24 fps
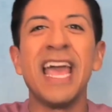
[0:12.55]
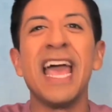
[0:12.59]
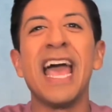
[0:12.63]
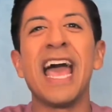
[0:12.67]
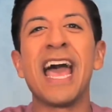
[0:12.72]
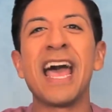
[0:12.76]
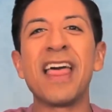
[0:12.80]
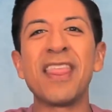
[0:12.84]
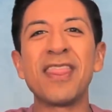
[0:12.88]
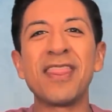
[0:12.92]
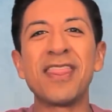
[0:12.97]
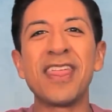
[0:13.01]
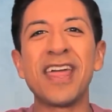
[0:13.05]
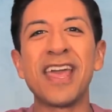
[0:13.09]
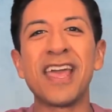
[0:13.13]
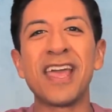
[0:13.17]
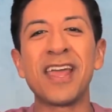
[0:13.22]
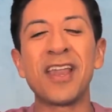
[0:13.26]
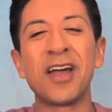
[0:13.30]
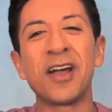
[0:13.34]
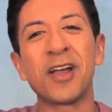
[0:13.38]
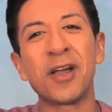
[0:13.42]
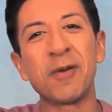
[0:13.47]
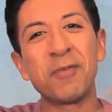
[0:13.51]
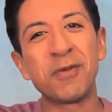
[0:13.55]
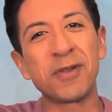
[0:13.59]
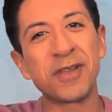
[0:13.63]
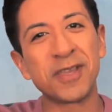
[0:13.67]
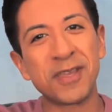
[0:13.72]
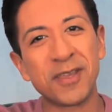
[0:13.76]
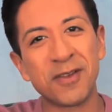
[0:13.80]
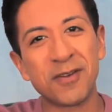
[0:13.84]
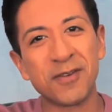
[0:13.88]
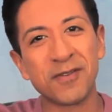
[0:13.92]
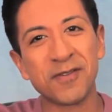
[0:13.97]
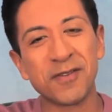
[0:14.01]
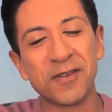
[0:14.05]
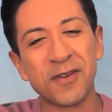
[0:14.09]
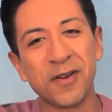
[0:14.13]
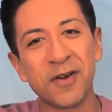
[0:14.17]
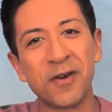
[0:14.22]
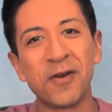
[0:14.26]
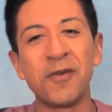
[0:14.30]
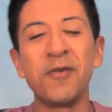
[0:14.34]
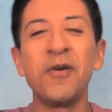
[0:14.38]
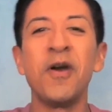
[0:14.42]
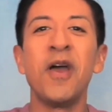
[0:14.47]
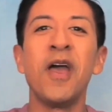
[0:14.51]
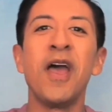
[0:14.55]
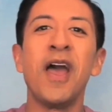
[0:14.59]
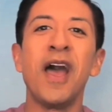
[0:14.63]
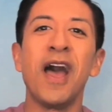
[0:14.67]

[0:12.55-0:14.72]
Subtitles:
And then a couple of years ago,